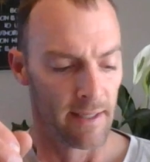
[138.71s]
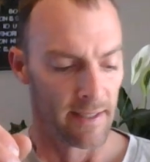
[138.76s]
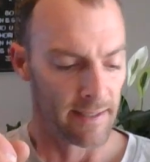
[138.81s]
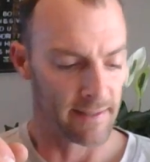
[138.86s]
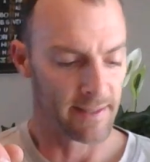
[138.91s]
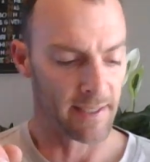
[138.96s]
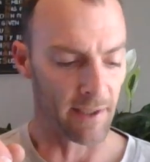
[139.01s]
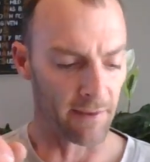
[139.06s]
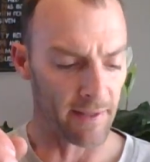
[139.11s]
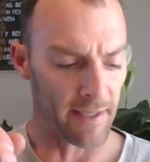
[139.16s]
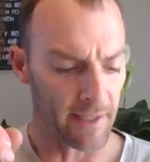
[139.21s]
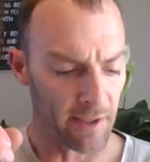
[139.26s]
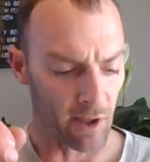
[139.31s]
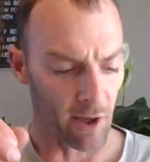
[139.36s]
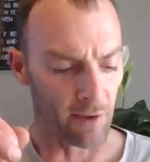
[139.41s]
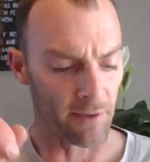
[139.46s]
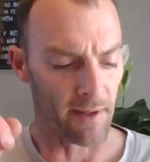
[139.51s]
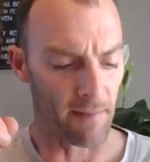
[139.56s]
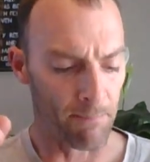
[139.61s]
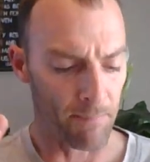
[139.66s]
until they
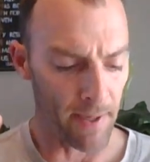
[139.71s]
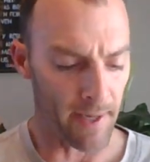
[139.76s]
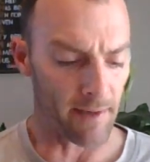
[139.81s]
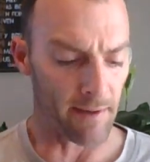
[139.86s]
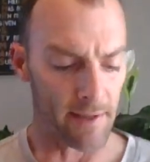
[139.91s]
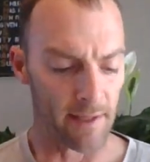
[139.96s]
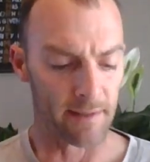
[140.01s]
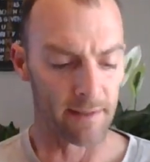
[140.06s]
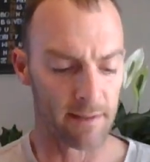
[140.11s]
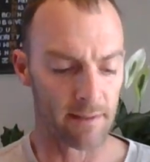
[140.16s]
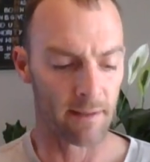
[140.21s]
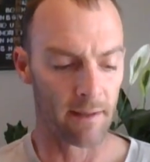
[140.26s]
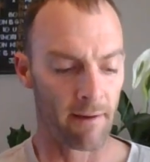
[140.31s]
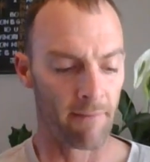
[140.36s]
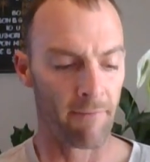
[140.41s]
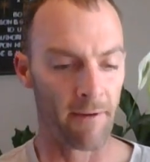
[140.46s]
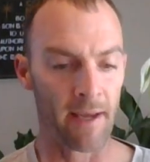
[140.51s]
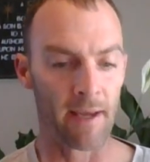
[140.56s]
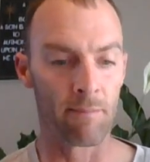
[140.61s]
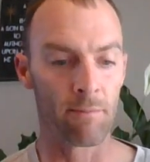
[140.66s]
called the parents
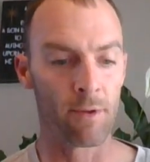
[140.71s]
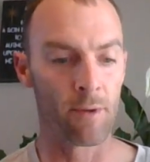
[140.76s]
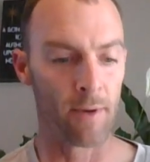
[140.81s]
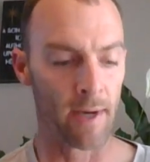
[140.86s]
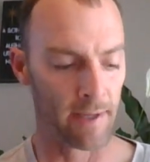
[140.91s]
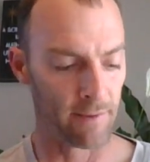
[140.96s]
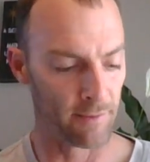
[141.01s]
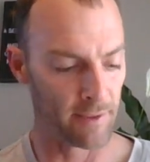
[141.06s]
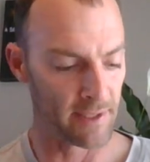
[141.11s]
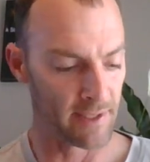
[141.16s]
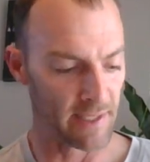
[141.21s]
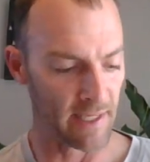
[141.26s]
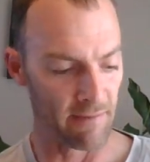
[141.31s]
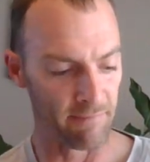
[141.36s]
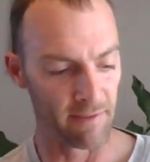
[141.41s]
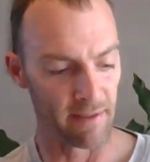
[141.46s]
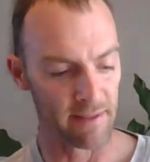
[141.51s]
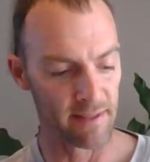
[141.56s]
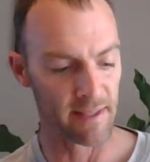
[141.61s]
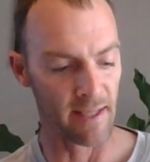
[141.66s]
of him who had
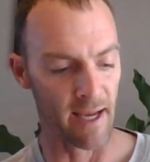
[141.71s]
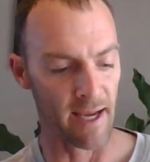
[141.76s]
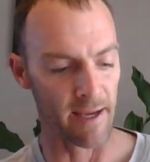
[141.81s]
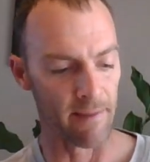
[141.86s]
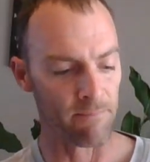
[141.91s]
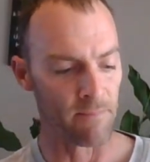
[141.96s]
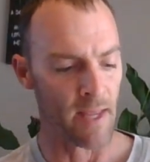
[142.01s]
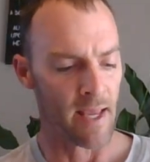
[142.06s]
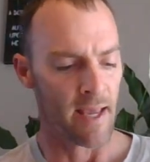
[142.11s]
received his sight.